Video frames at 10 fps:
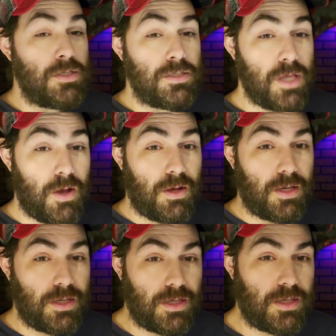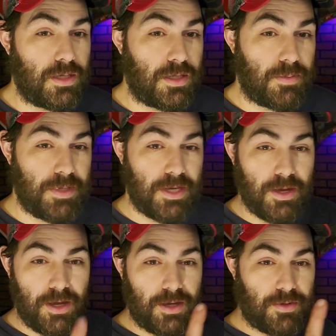So, let me
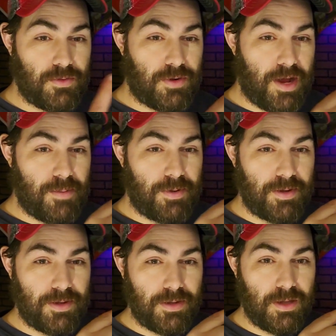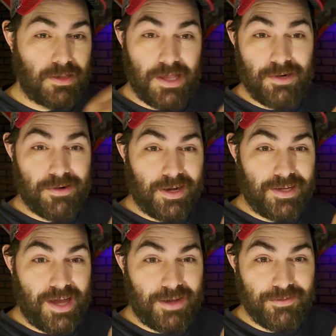go grab a letter I
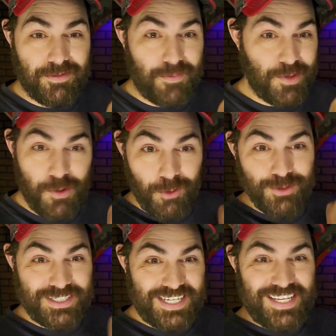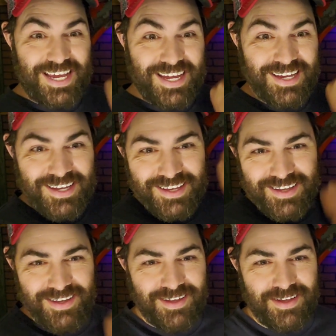got from the old city
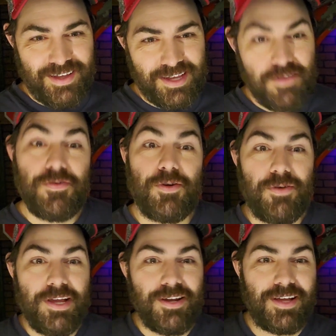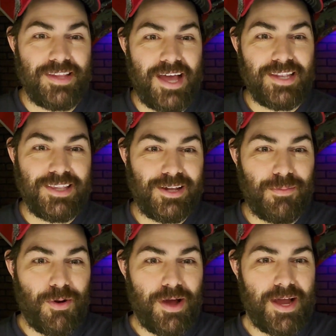and give you a read on that little
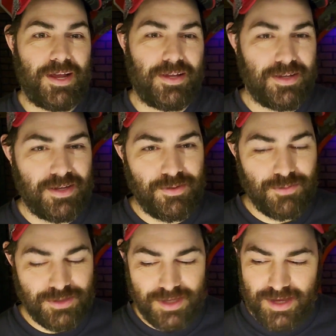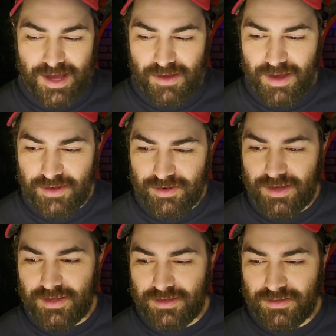boy, and we'll tell you how
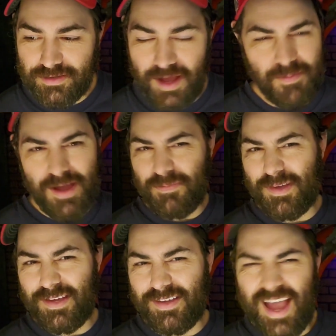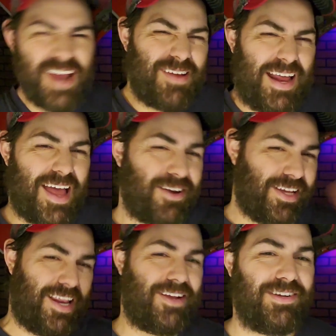angry I might be. I don't
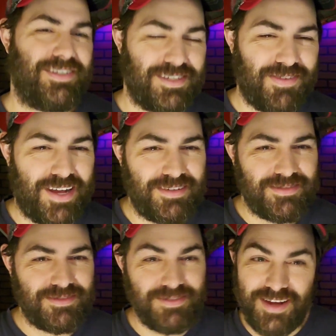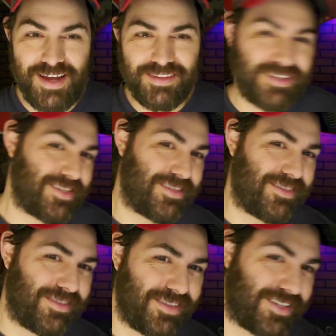get angry. It's fine. All right, let's
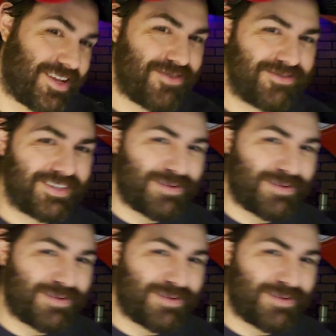go.